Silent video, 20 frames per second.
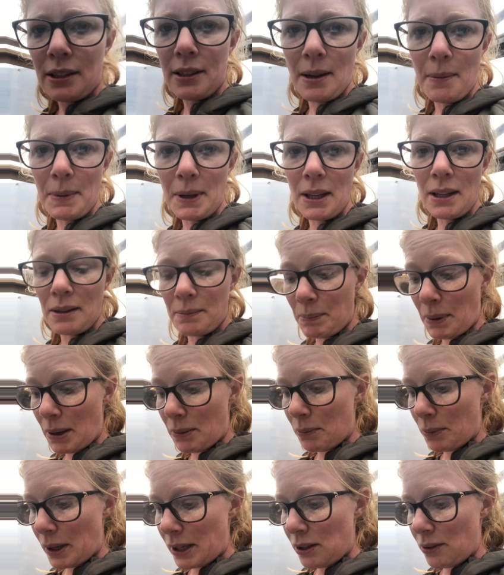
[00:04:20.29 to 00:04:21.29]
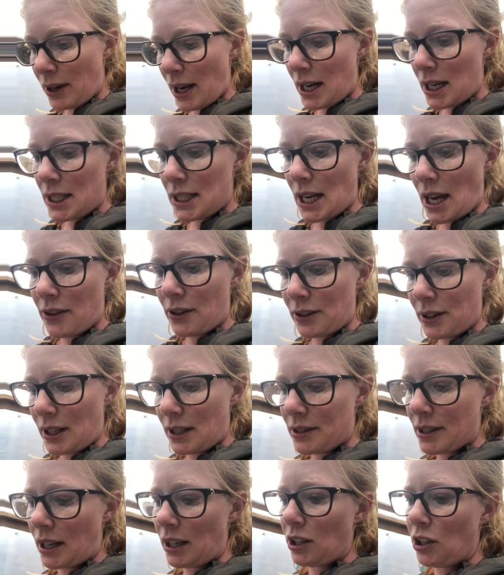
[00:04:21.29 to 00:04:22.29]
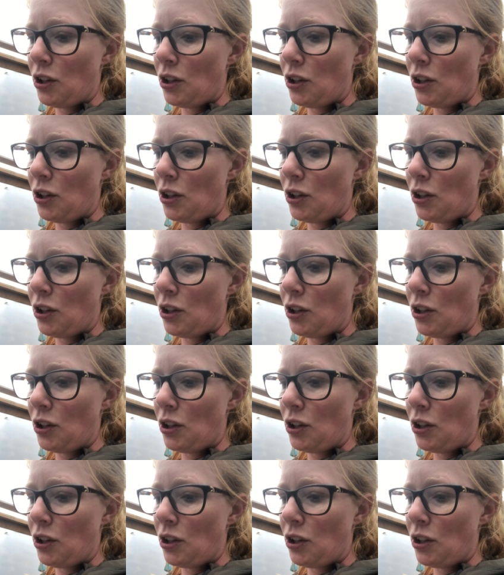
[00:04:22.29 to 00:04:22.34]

But when you get into other things like